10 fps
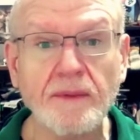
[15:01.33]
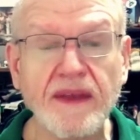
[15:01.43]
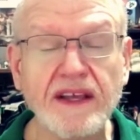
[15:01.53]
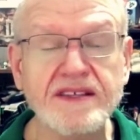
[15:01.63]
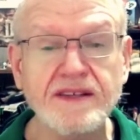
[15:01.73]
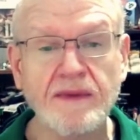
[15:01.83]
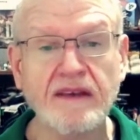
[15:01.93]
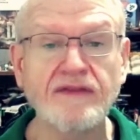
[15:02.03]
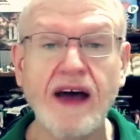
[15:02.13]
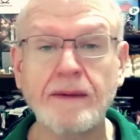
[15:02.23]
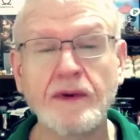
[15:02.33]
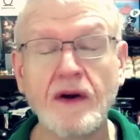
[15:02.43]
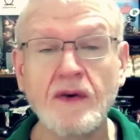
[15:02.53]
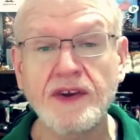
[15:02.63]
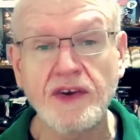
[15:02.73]
because of my
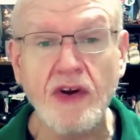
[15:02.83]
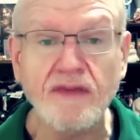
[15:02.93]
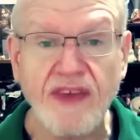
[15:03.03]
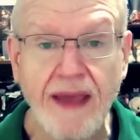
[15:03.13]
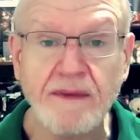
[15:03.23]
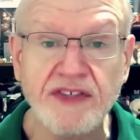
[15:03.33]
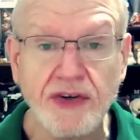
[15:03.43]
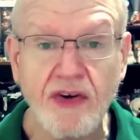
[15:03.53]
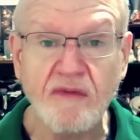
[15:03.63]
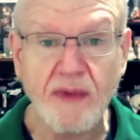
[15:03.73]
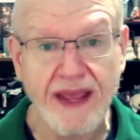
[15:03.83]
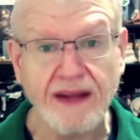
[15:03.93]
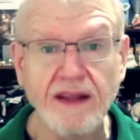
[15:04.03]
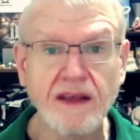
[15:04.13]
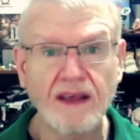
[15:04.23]
fibro and nerve damage and nerve pain.
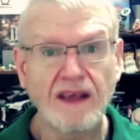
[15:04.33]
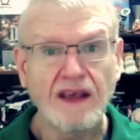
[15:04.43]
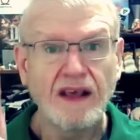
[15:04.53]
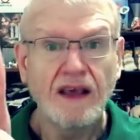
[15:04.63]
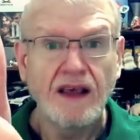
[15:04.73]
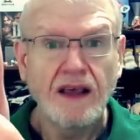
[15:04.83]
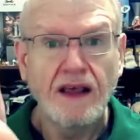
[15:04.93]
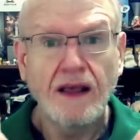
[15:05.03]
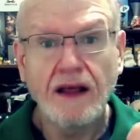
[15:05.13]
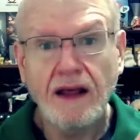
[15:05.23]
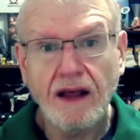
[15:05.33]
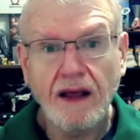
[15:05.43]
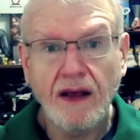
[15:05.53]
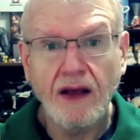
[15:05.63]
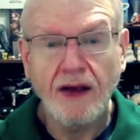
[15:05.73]

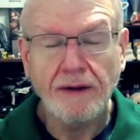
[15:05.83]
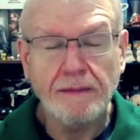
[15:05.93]
Uh,